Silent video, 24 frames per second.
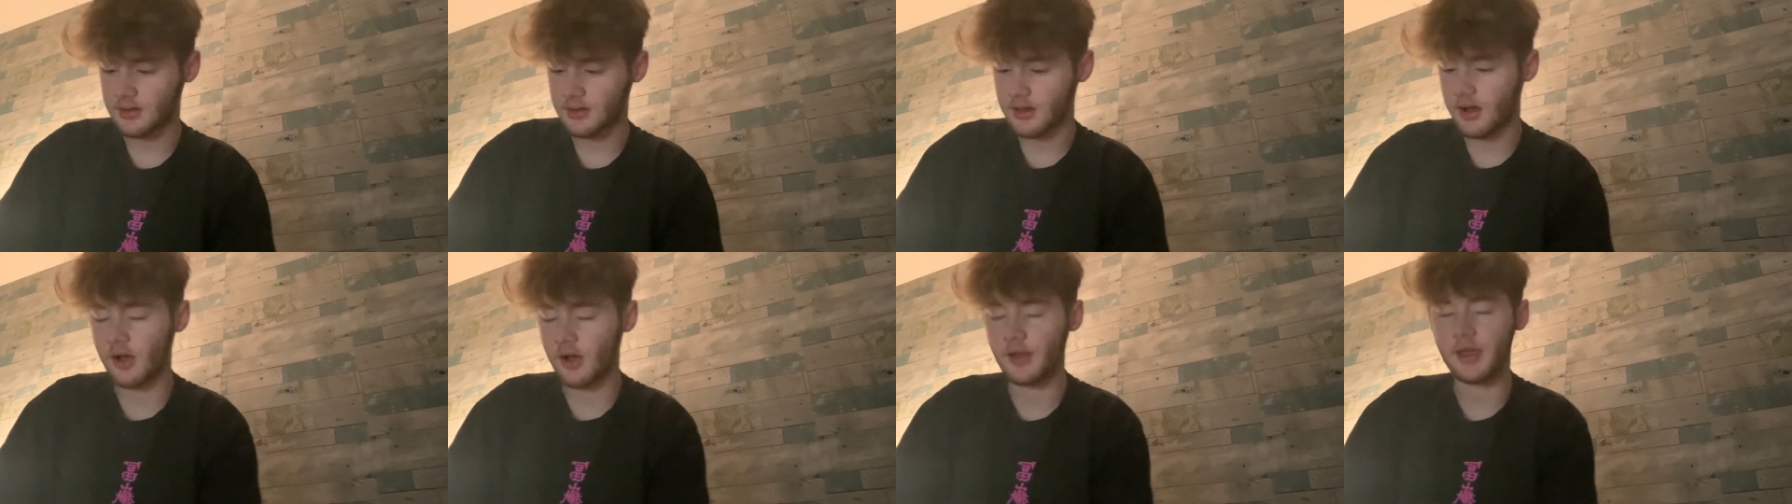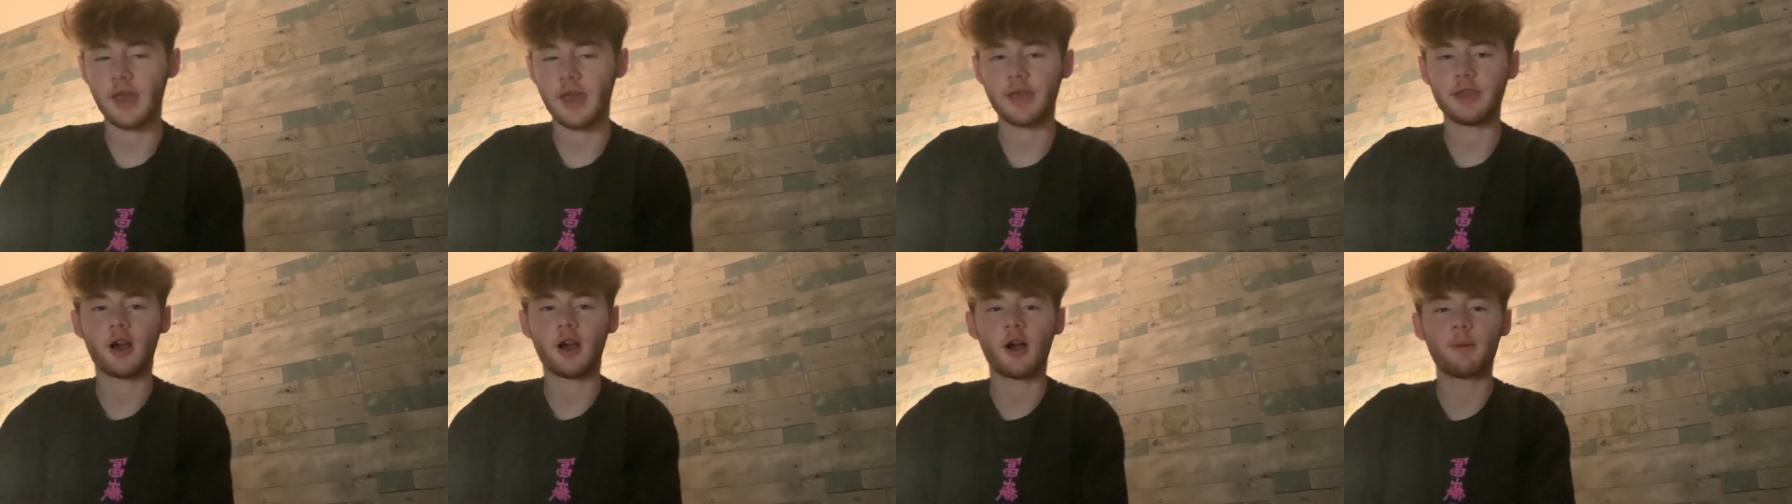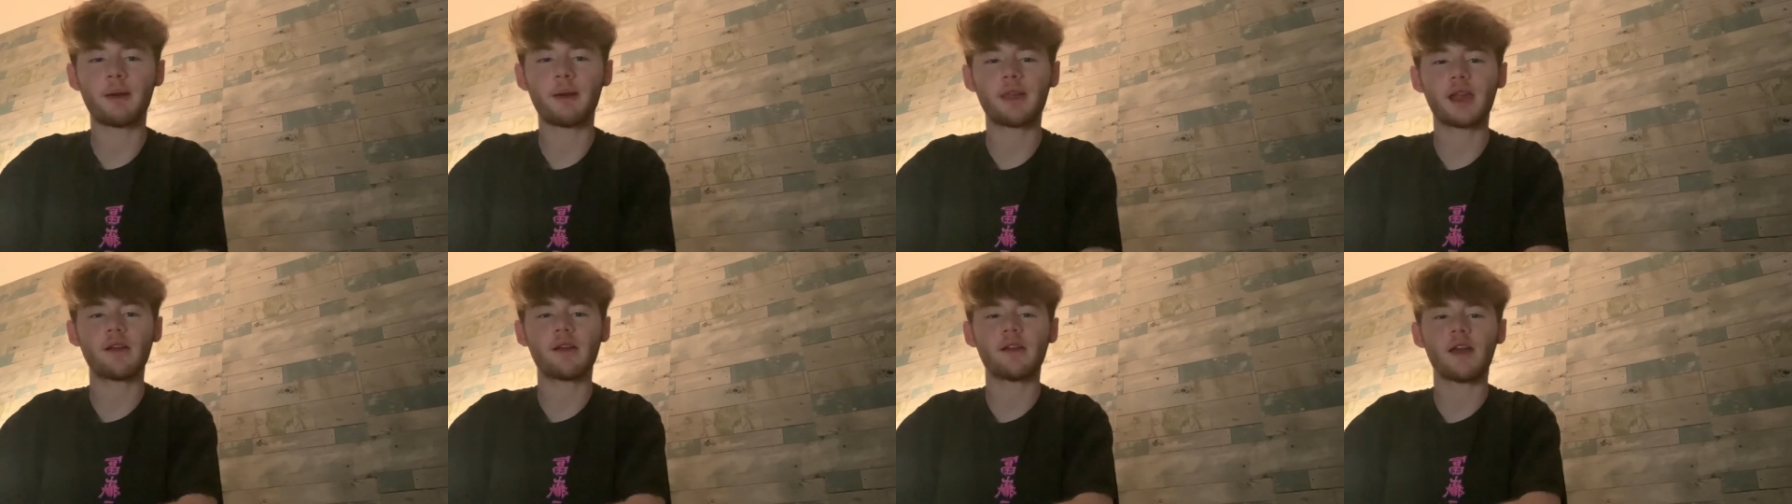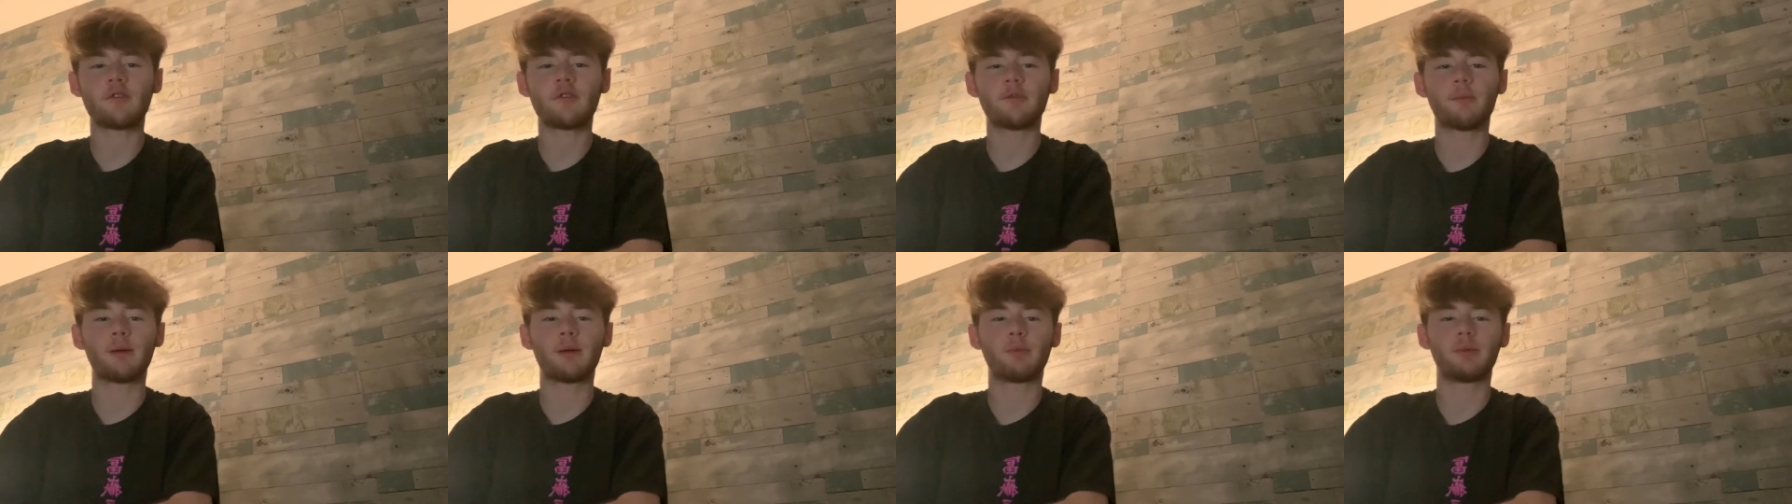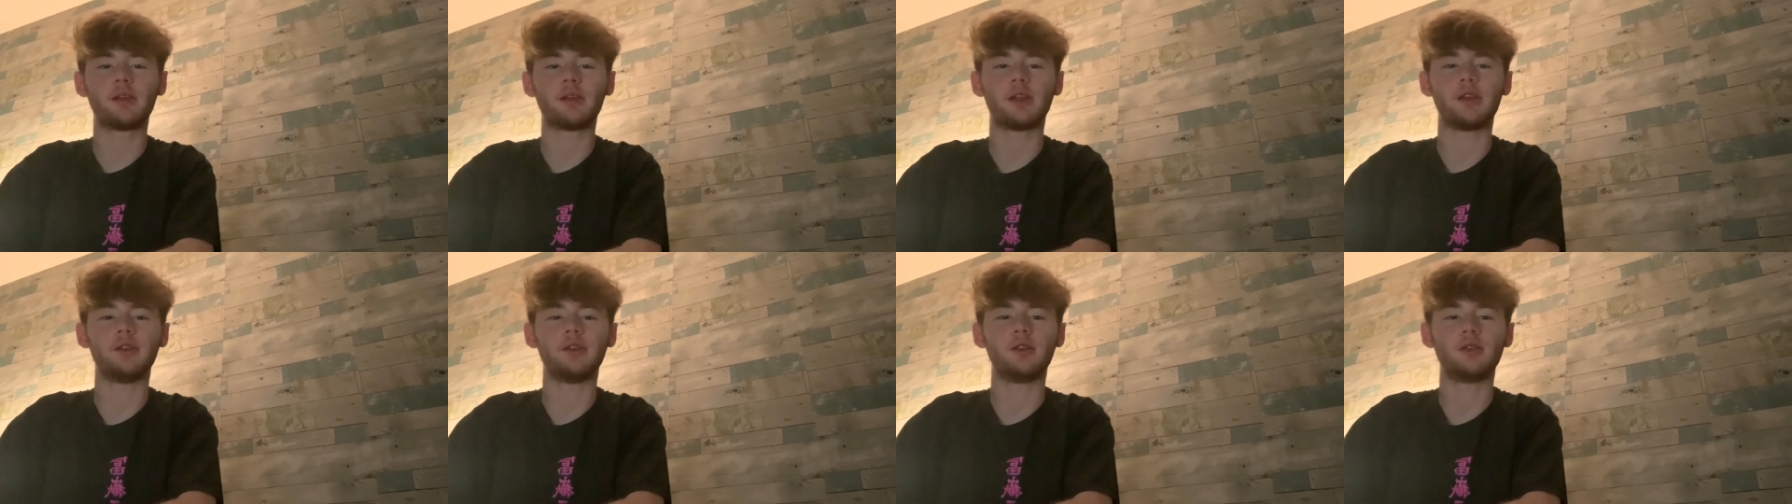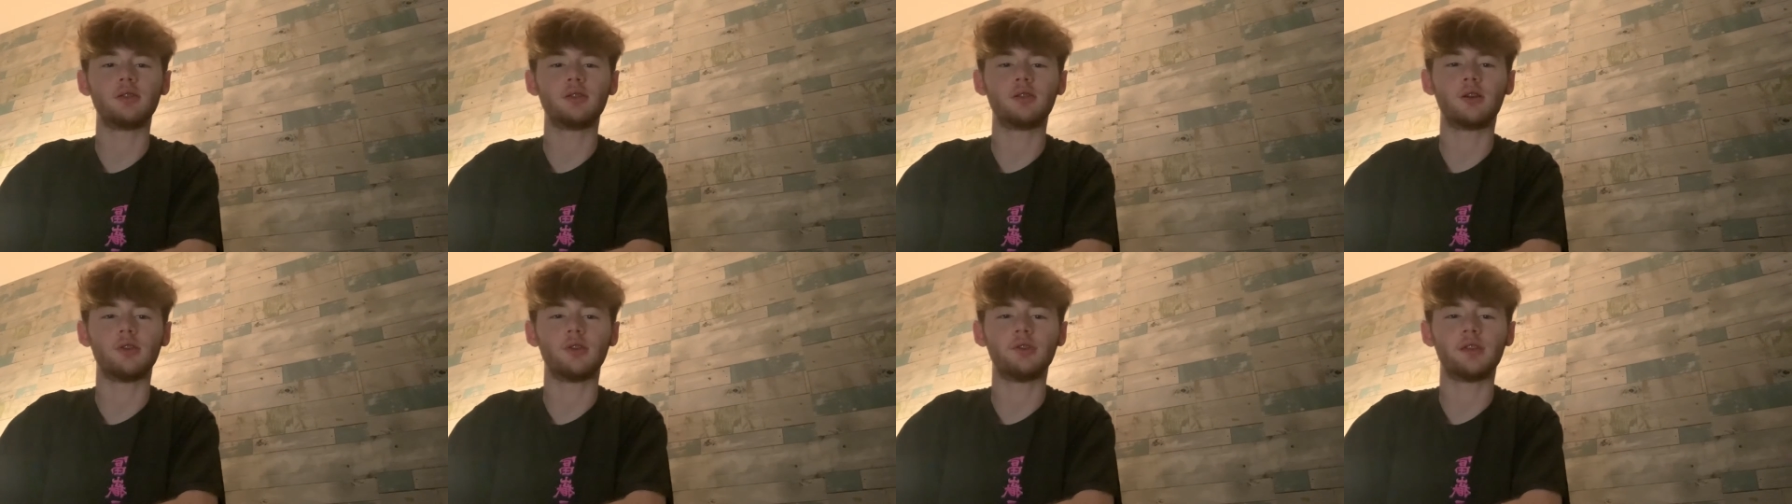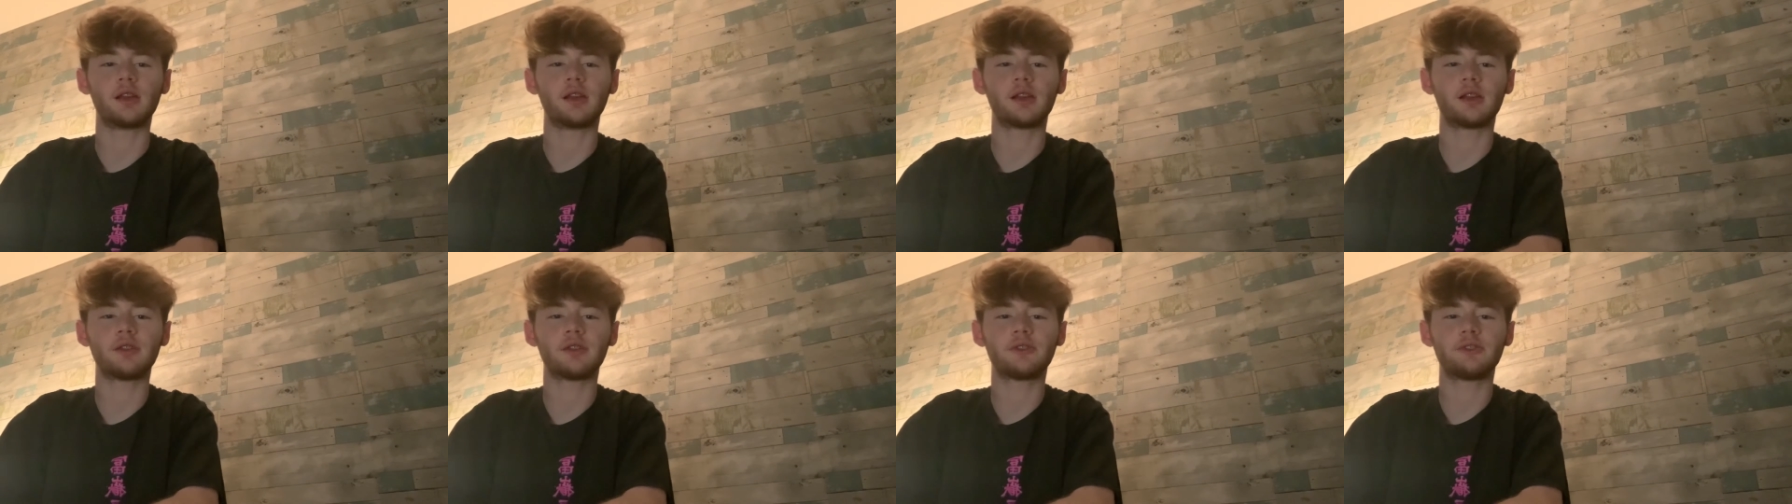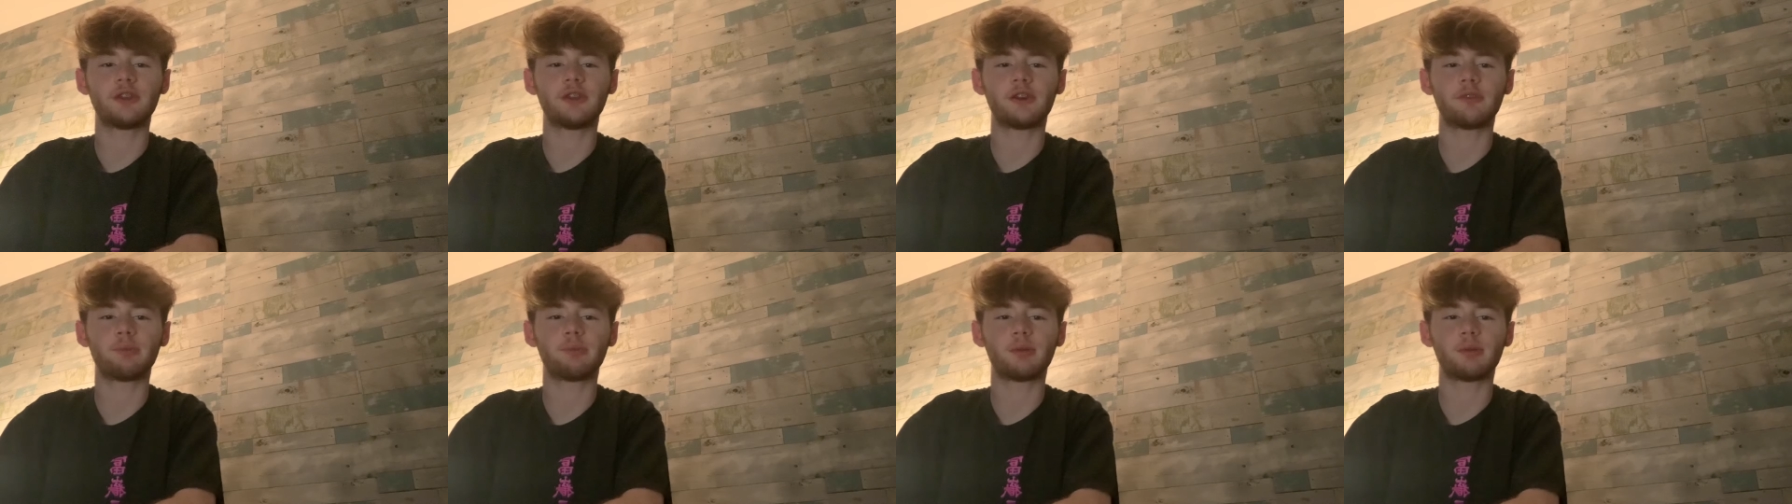Oh yeah, y'all been ever been with a gold digger and stuff,